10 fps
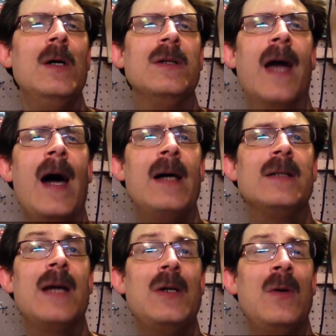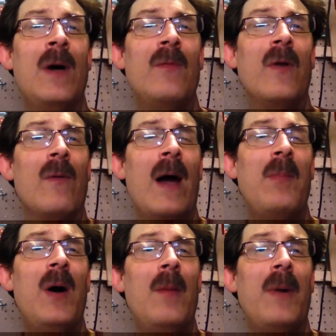So guys, stay tuned now for the
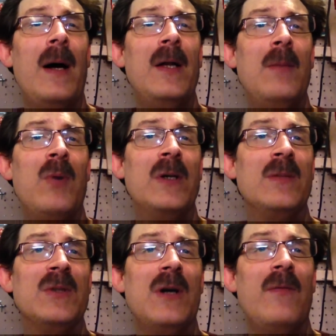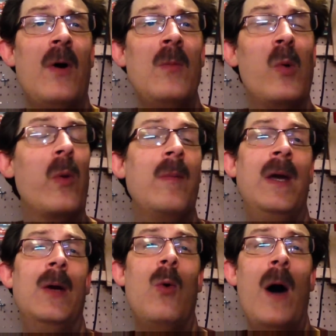wrap up. I did bring some stuff home with
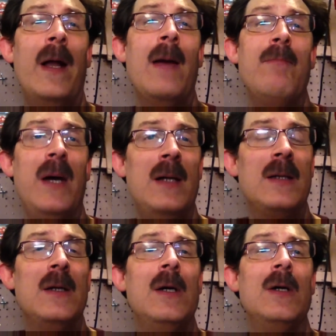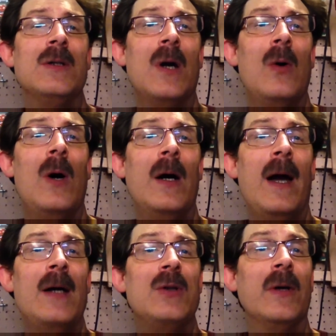me, quite a bit. So
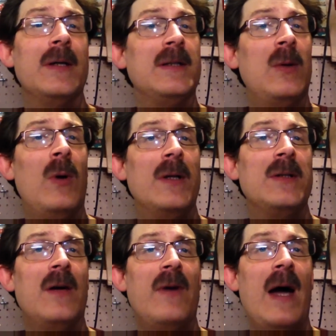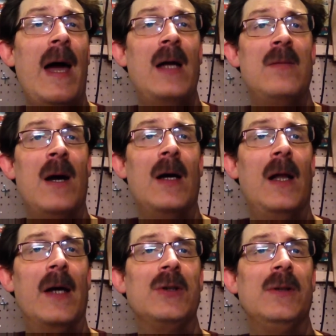guys, you'll get to see what stuff I add to my
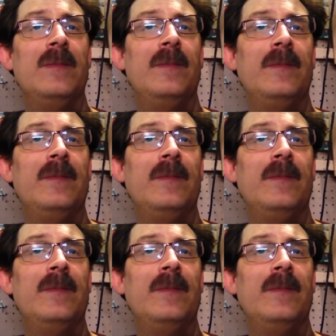collection.